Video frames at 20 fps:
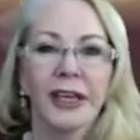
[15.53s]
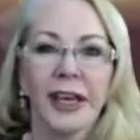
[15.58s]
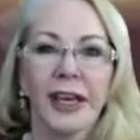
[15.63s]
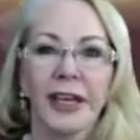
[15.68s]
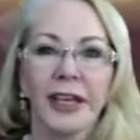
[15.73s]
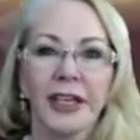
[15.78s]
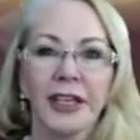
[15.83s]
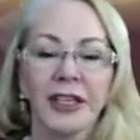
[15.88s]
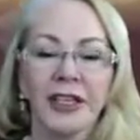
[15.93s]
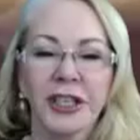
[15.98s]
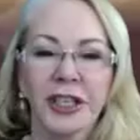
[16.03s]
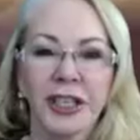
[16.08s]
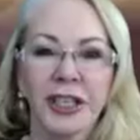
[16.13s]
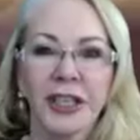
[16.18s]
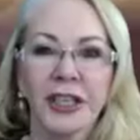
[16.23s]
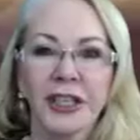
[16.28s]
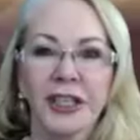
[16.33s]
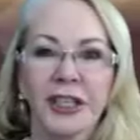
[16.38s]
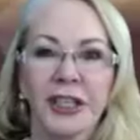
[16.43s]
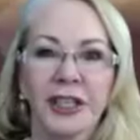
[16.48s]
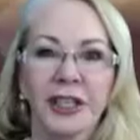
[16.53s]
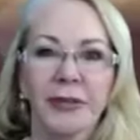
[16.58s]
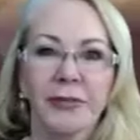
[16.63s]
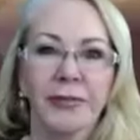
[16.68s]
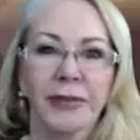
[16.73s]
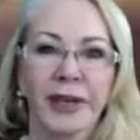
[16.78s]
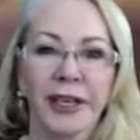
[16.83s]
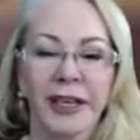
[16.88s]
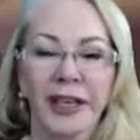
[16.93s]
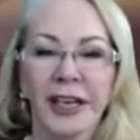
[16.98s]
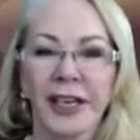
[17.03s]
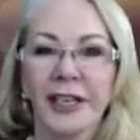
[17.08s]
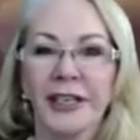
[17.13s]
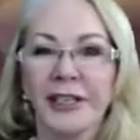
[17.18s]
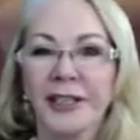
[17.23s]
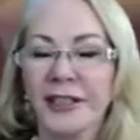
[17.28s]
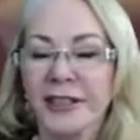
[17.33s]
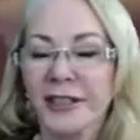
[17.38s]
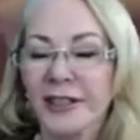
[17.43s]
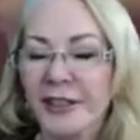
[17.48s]
energy, but
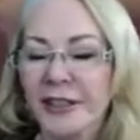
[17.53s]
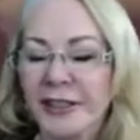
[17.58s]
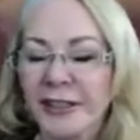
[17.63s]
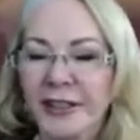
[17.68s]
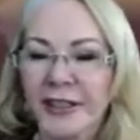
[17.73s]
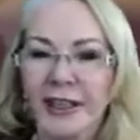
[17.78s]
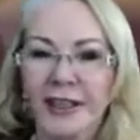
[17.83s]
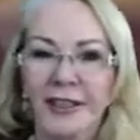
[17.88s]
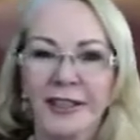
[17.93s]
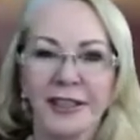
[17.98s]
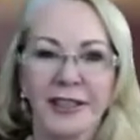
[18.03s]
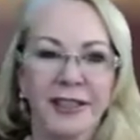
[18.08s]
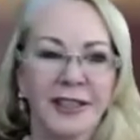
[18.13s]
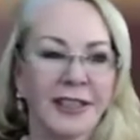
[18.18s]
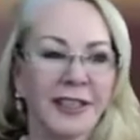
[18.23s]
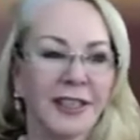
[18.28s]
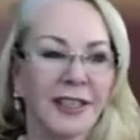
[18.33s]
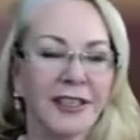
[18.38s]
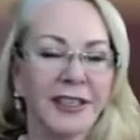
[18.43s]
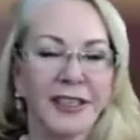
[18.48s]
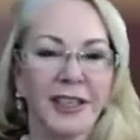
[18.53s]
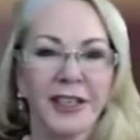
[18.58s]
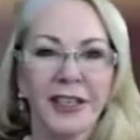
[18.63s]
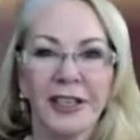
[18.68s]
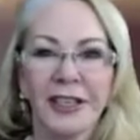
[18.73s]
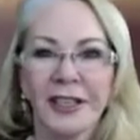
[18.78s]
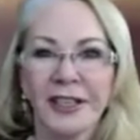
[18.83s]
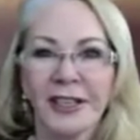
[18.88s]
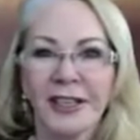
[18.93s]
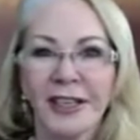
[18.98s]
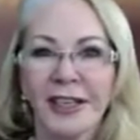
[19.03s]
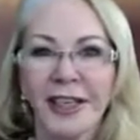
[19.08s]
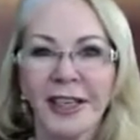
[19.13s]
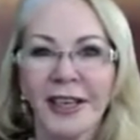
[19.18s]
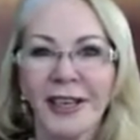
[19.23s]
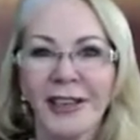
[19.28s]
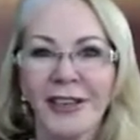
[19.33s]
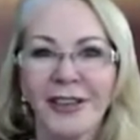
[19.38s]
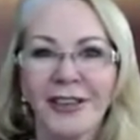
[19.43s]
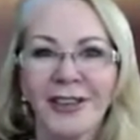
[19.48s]
as I said
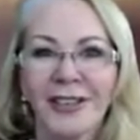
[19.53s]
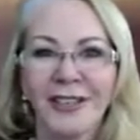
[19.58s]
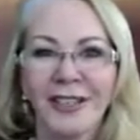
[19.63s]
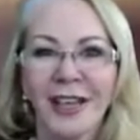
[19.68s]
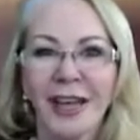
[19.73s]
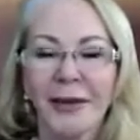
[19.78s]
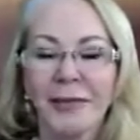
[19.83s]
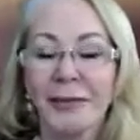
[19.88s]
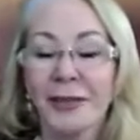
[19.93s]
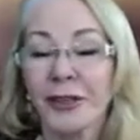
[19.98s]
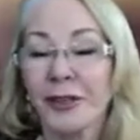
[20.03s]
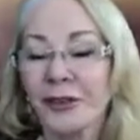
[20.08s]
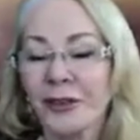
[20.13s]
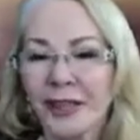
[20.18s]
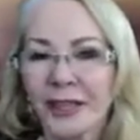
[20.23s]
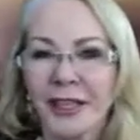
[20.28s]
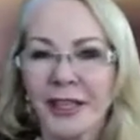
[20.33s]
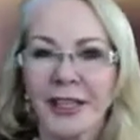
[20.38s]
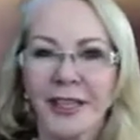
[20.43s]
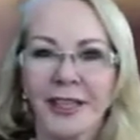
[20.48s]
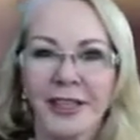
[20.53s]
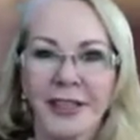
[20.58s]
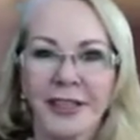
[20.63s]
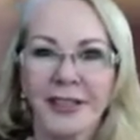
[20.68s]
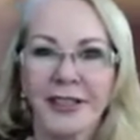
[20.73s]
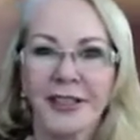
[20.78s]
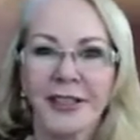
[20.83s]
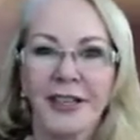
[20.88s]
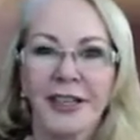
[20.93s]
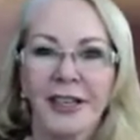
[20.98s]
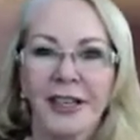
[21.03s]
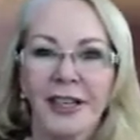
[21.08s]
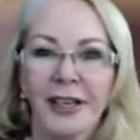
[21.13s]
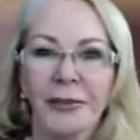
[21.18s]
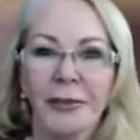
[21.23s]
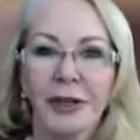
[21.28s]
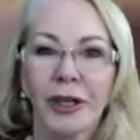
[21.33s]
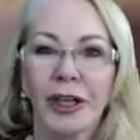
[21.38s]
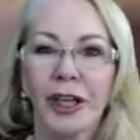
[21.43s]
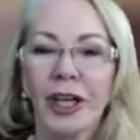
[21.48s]
yesterday, because Capricorn is
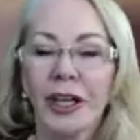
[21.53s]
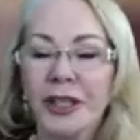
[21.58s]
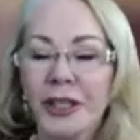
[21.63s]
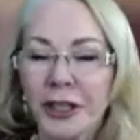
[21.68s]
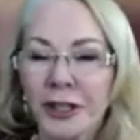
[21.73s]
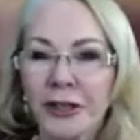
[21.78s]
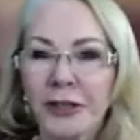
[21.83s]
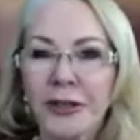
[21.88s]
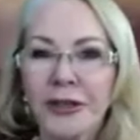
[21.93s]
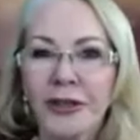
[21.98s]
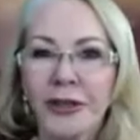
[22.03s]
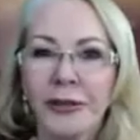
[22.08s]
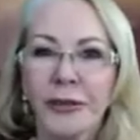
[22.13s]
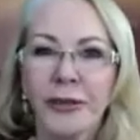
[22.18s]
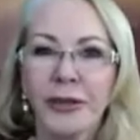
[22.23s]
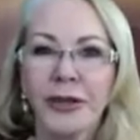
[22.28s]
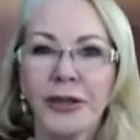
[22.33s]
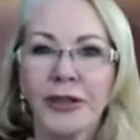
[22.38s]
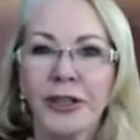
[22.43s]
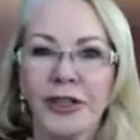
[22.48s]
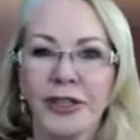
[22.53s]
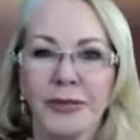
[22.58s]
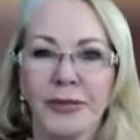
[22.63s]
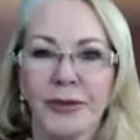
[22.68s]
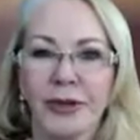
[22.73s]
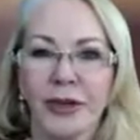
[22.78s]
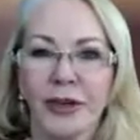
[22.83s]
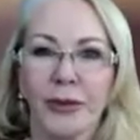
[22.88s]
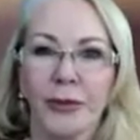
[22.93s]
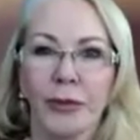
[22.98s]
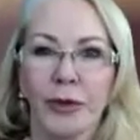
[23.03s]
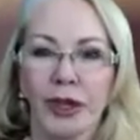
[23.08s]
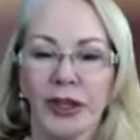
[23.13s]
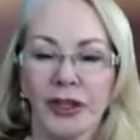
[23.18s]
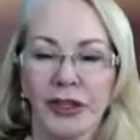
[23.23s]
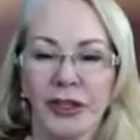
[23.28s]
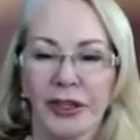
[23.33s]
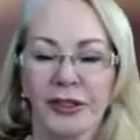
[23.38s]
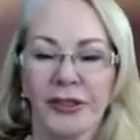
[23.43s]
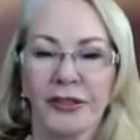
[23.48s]
more logical and the moon is more
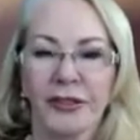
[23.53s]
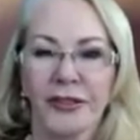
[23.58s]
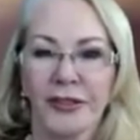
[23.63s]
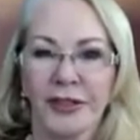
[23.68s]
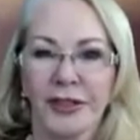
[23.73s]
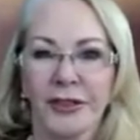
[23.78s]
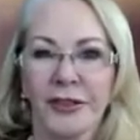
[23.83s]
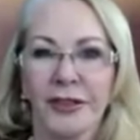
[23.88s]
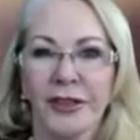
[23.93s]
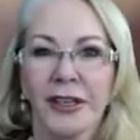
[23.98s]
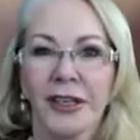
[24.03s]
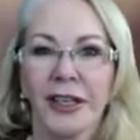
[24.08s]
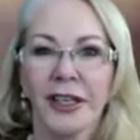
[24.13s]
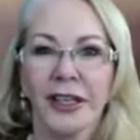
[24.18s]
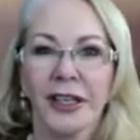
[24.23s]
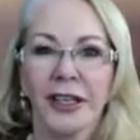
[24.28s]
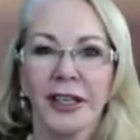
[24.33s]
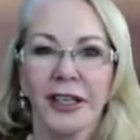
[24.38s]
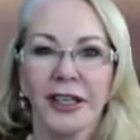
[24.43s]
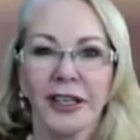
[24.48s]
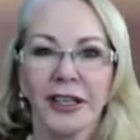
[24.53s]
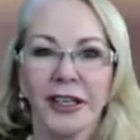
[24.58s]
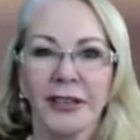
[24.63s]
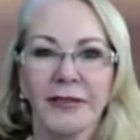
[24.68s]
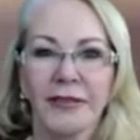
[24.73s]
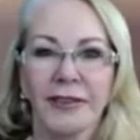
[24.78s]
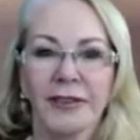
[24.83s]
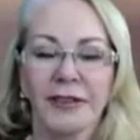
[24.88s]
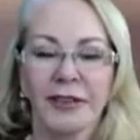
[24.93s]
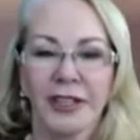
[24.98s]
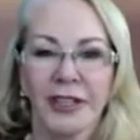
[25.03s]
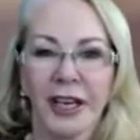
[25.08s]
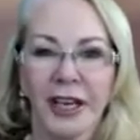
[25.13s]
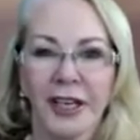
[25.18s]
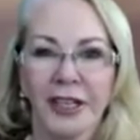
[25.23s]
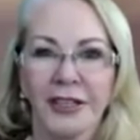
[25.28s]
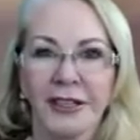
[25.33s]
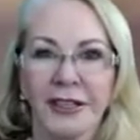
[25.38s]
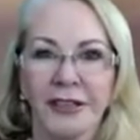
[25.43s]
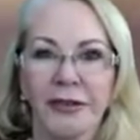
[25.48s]
emotional, so it gives you a
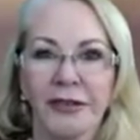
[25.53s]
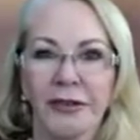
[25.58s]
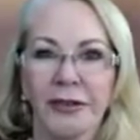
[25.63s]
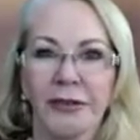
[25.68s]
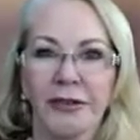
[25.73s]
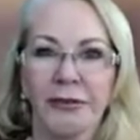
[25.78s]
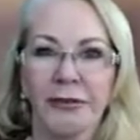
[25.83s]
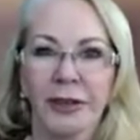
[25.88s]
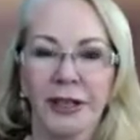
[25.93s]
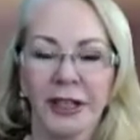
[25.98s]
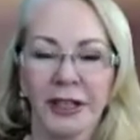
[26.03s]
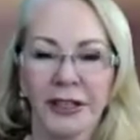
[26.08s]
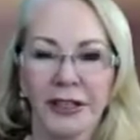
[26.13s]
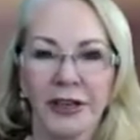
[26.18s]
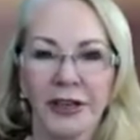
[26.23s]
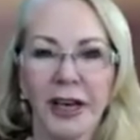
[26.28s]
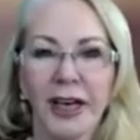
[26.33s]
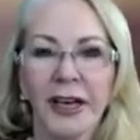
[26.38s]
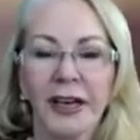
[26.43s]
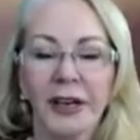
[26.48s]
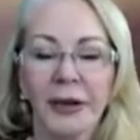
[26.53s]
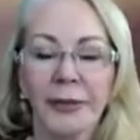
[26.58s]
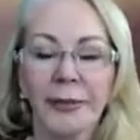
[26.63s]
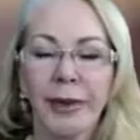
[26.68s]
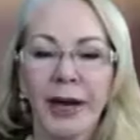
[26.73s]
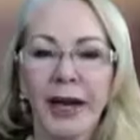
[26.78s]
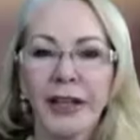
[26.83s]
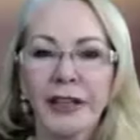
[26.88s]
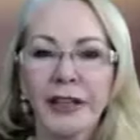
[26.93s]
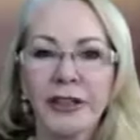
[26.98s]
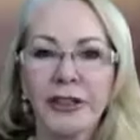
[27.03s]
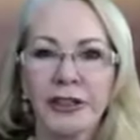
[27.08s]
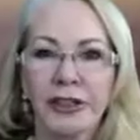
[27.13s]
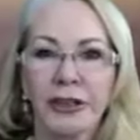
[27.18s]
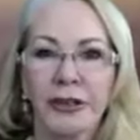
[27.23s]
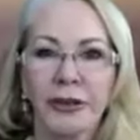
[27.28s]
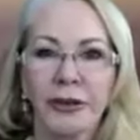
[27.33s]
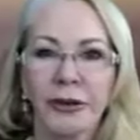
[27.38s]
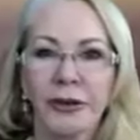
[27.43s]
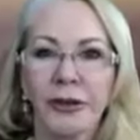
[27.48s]
chance to really try to combine the
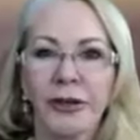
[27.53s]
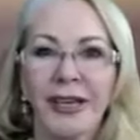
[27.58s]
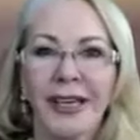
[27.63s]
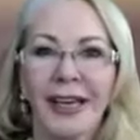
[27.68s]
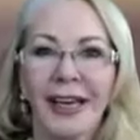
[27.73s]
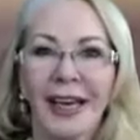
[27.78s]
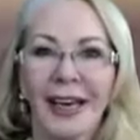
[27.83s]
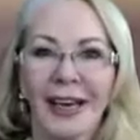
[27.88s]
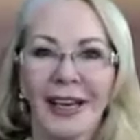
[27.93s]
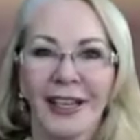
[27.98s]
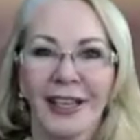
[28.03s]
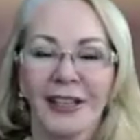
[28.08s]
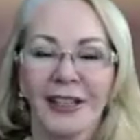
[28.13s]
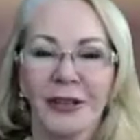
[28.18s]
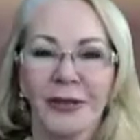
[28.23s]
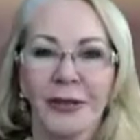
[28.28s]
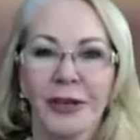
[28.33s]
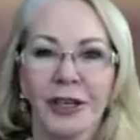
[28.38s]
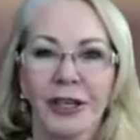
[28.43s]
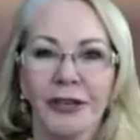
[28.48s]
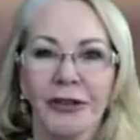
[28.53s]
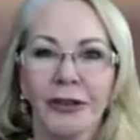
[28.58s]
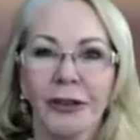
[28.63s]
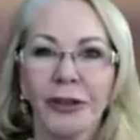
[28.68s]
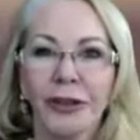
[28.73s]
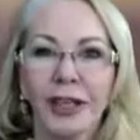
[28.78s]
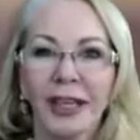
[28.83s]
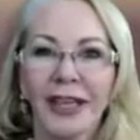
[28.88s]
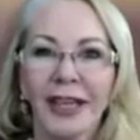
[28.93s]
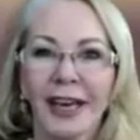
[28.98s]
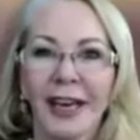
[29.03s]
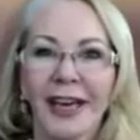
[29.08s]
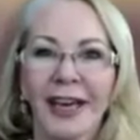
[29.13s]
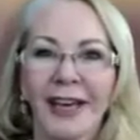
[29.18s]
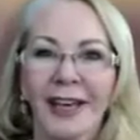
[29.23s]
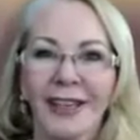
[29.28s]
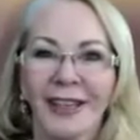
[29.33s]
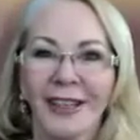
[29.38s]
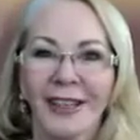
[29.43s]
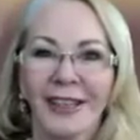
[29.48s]
two. And when you're looking
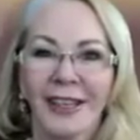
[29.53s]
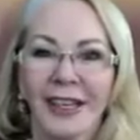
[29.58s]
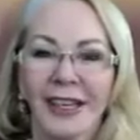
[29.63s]
at